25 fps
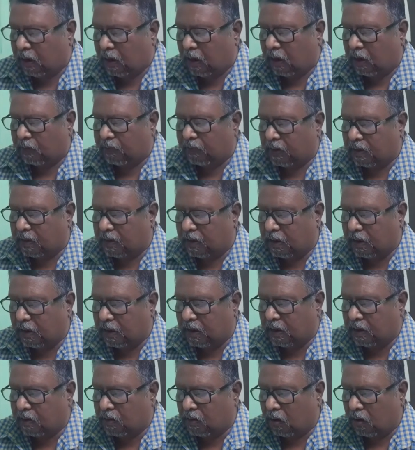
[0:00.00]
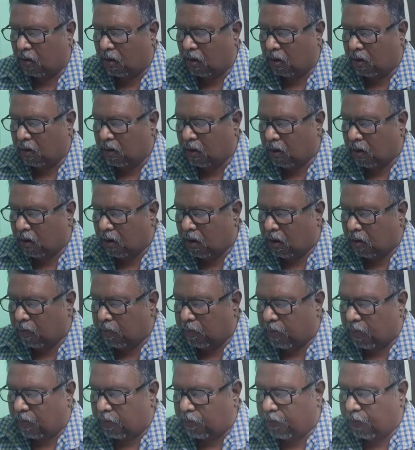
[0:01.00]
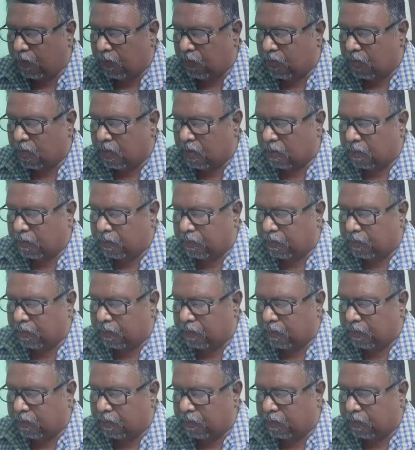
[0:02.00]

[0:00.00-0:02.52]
of the skin is called profuse,